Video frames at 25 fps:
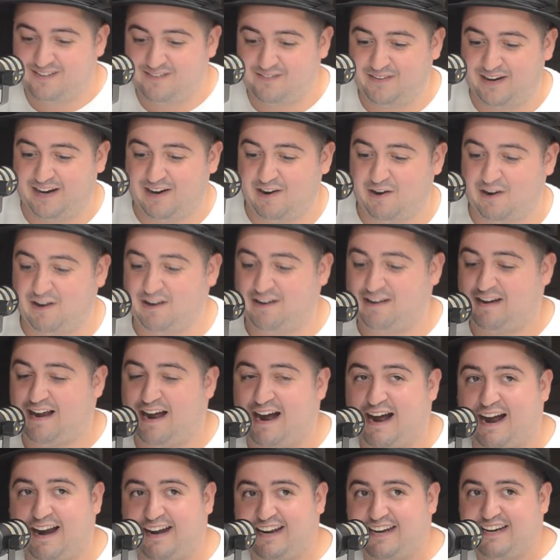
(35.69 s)
We got
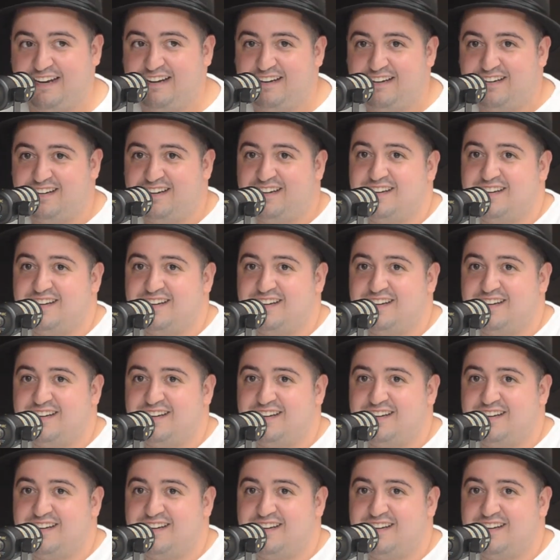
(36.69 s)
Arnold